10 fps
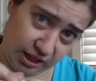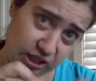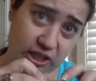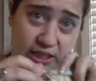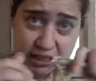and
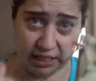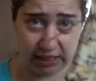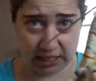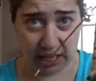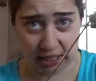start the
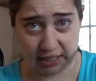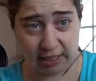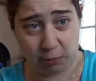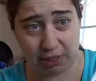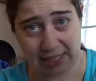second sock, because
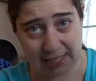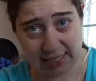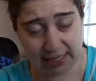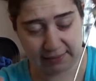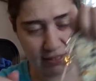I want to get
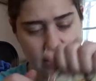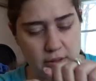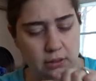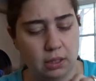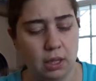this off the
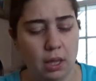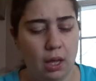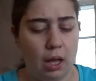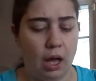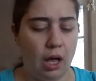needles.
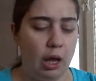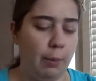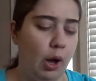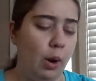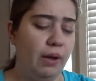
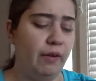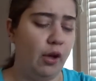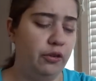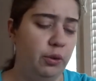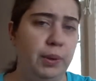I've
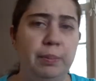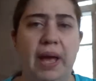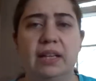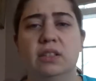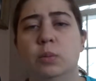also been
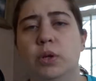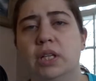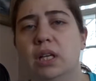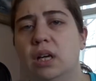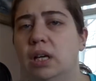back to
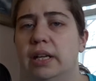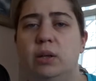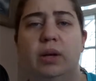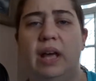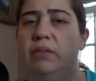working on, I
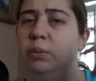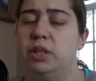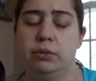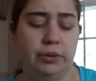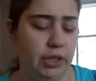don't have it
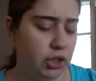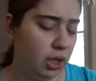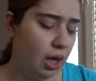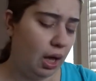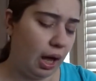within reach,
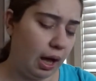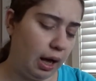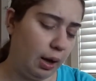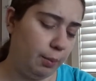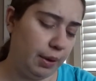
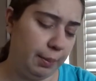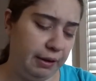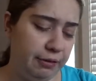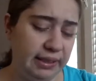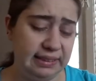
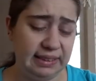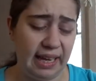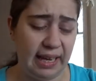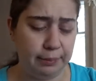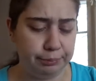my friend
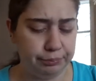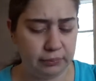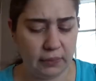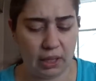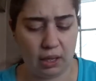Sam
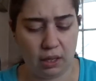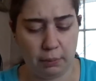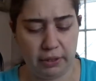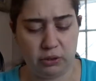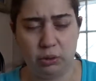
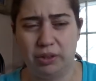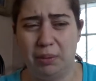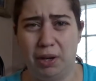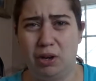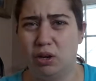I told her
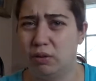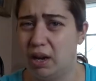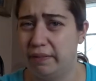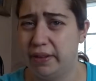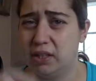I'd make her a
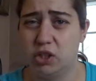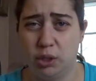Rockefeller.